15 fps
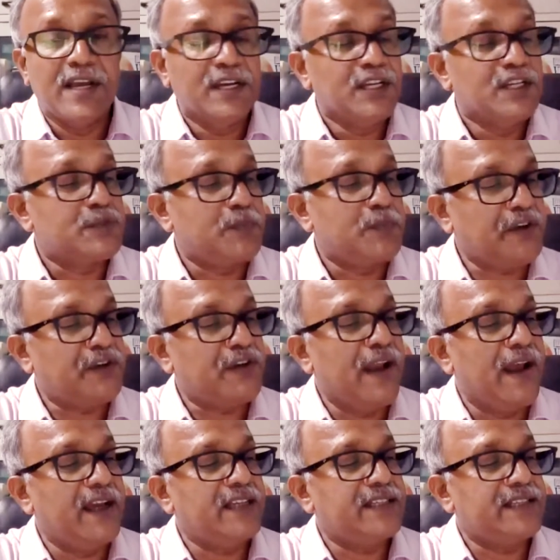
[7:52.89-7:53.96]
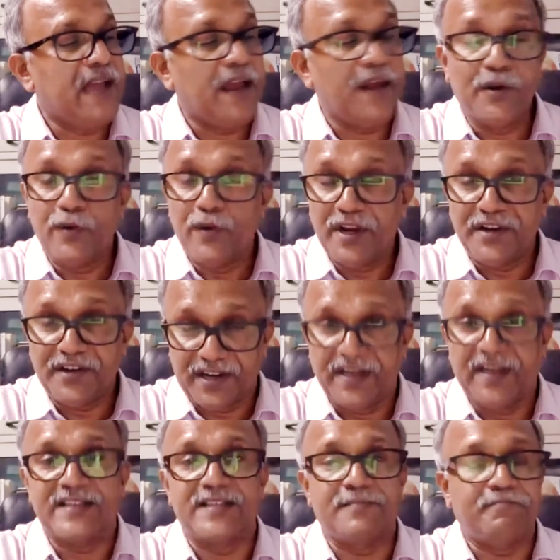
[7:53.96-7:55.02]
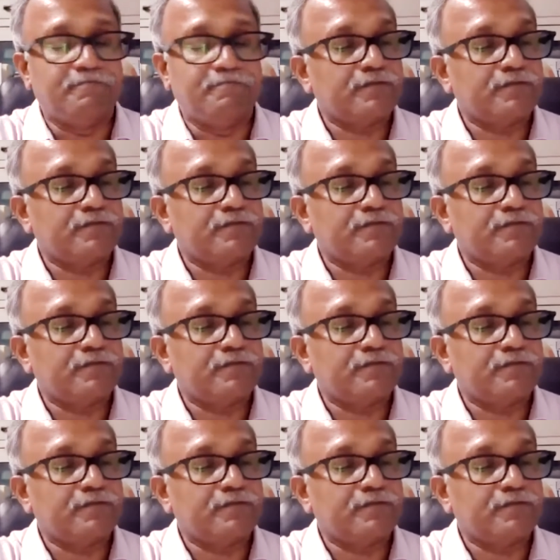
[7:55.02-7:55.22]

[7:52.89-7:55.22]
specialized and unique techniques.